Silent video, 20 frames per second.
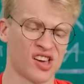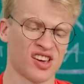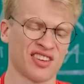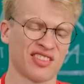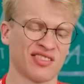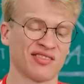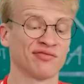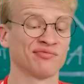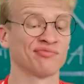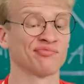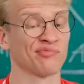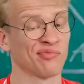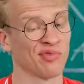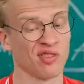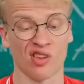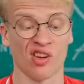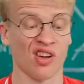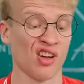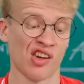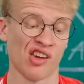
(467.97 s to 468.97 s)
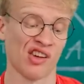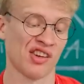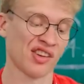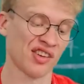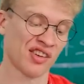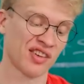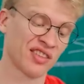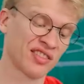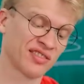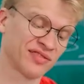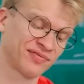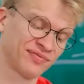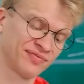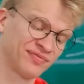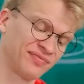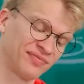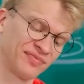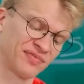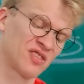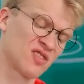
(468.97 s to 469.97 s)
why I always bring napkins.
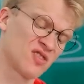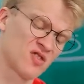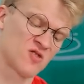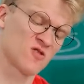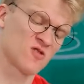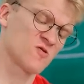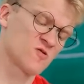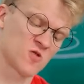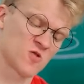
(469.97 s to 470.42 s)
I'll just give it a